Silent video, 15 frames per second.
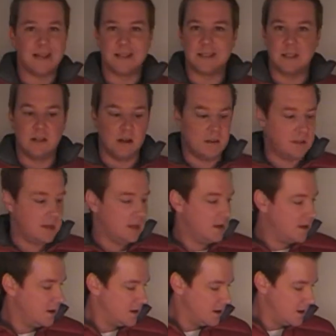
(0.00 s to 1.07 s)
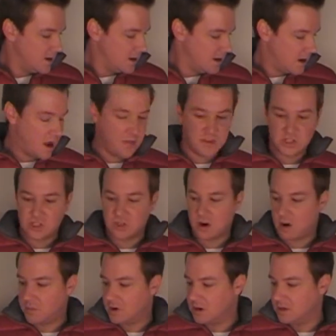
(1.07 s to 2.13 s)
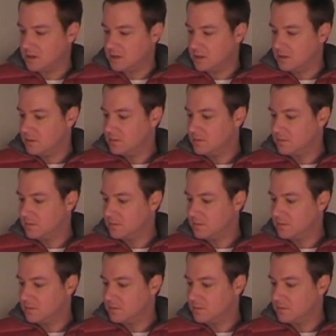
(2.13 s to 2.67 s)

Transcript: nicely on the star we're going to do.